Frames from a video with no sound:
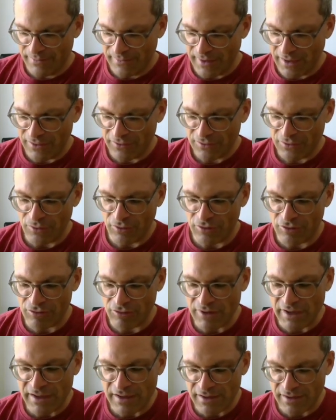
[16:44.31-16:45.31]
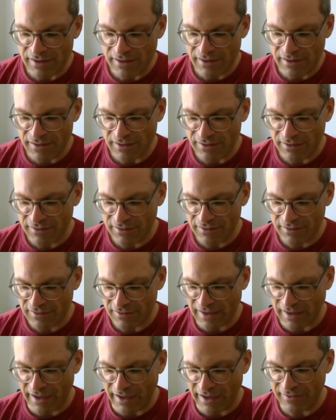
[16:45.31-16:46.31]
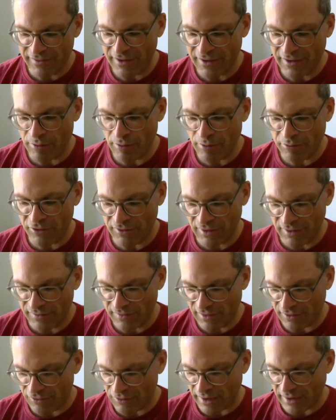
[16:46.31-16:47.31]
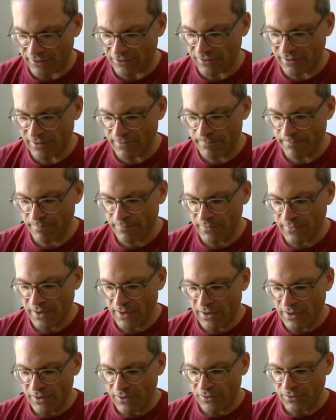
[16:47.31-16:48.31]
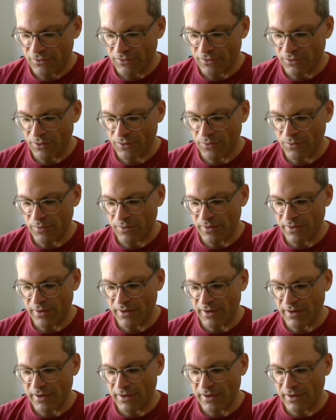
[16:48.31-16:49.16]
Yeah, so green in this slide here represents attraction. So